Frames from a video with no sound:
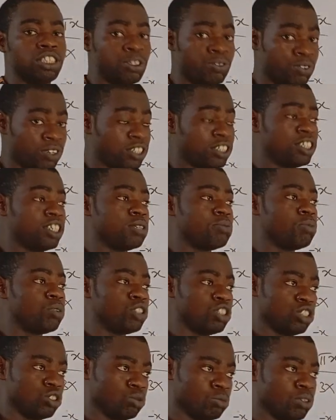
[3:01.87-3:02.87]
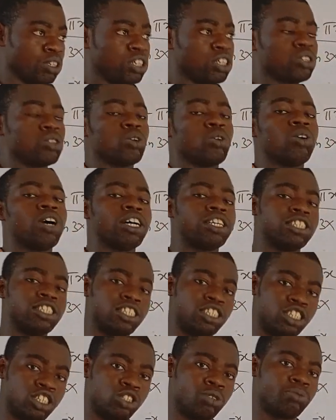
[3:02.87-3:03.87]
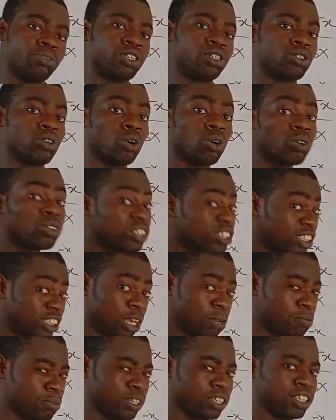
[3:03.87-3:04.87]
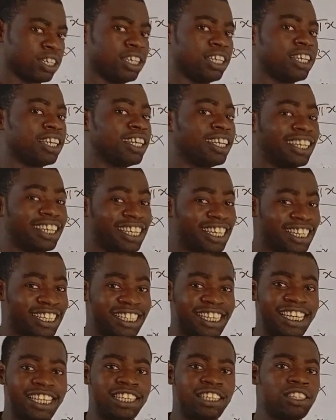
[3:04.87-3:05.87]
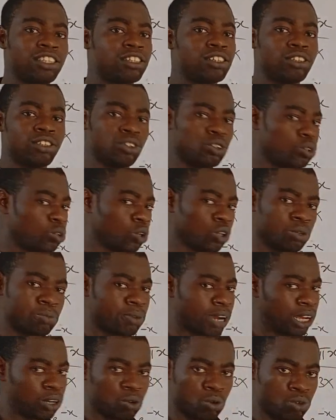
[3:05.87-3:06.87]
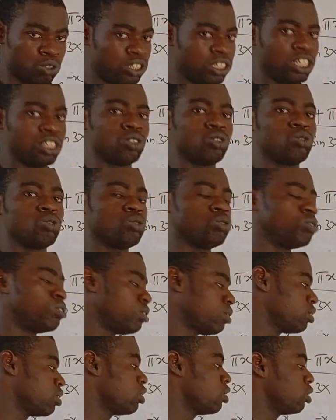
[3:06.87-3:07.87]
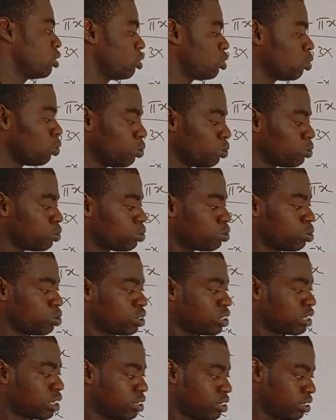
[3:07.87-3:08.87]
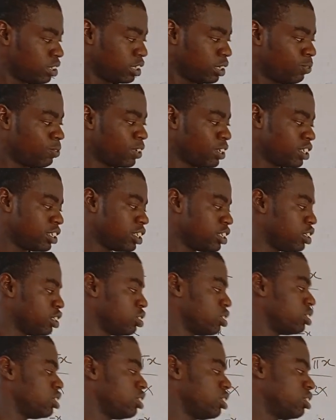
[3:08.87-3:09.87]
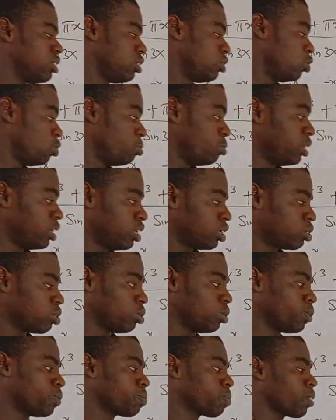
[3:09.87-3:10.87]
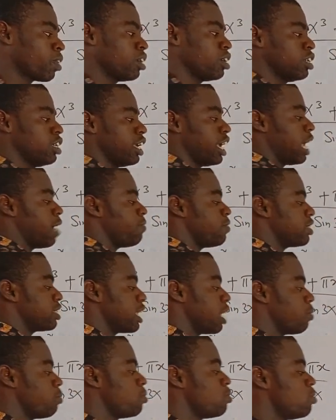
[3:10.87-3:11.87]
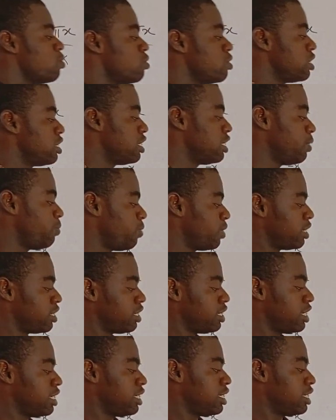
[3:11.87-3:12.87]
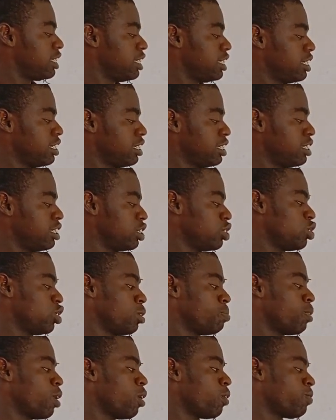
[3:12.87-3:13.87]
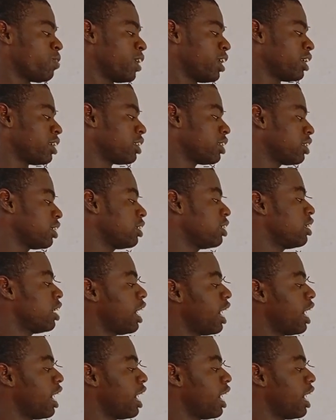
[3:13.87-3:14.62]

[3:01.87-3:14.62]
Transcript: Differentiate both the numerator and the denominator separately. Again, not by quotient rule. So to differentiate the numerator, every time we differentiate e raised to the power of x,